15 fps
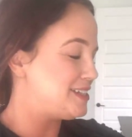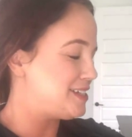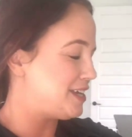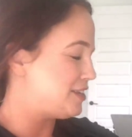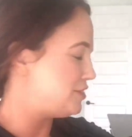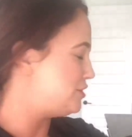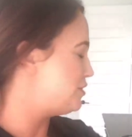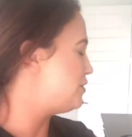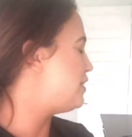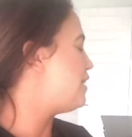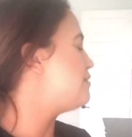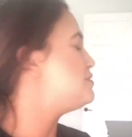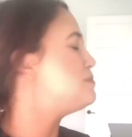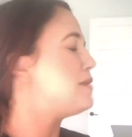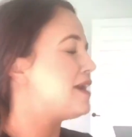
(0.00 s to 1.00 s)
and tell you, you don't
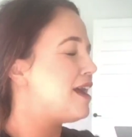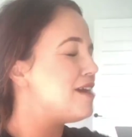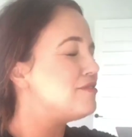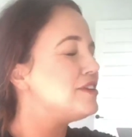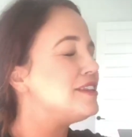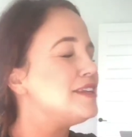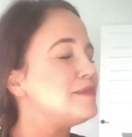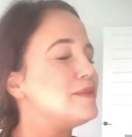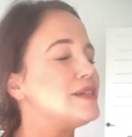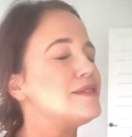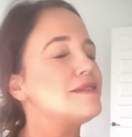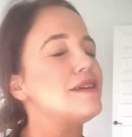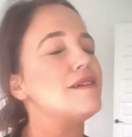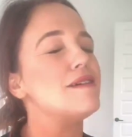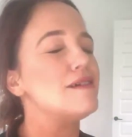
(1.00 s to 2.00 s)
have to buy everything
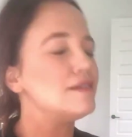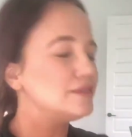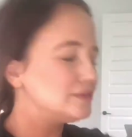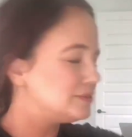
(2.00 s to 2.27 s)
mascara.